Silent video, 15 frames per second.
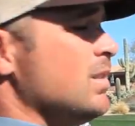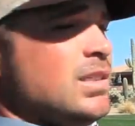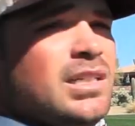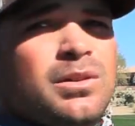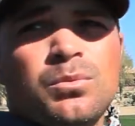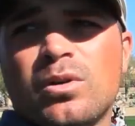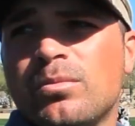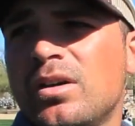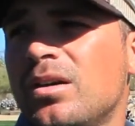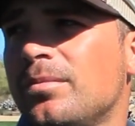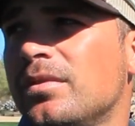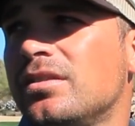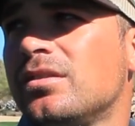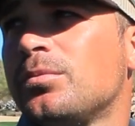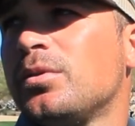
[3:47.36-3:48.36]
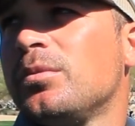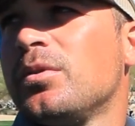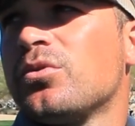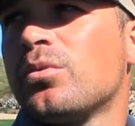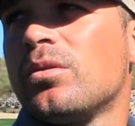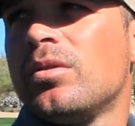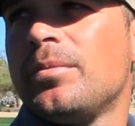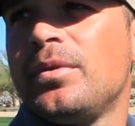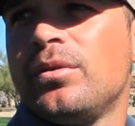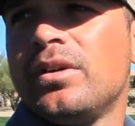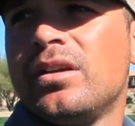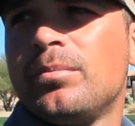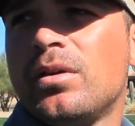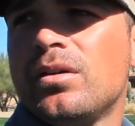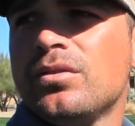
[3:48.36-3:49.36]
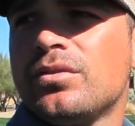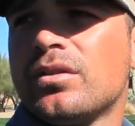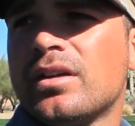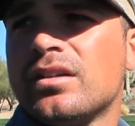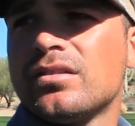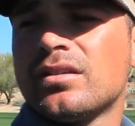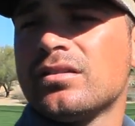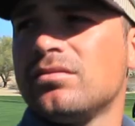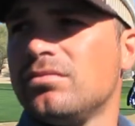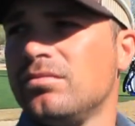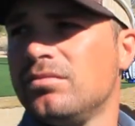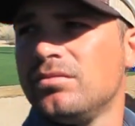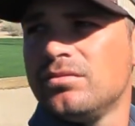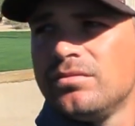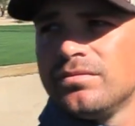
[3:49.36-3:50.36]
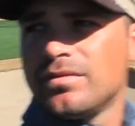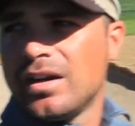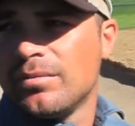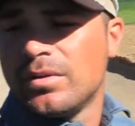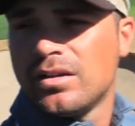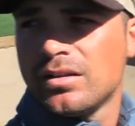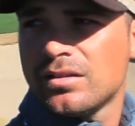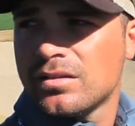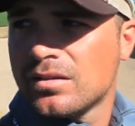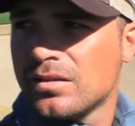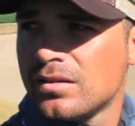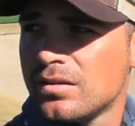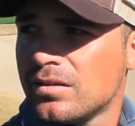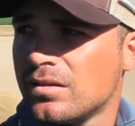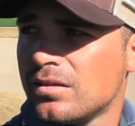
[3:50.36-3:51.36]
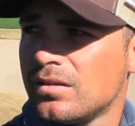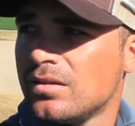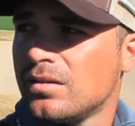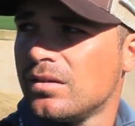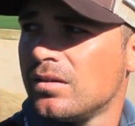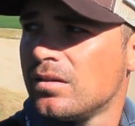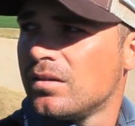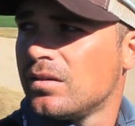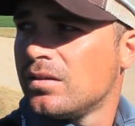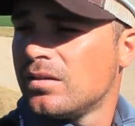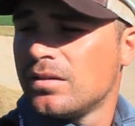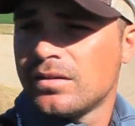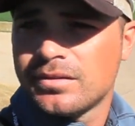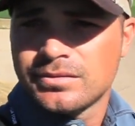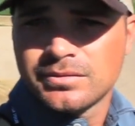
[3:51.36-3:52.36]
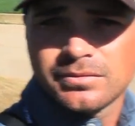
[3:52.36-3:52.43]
He didn't warm up. This is pretty much warm up. You only hit balls for I guess five minutes. That's what you don't see. Here's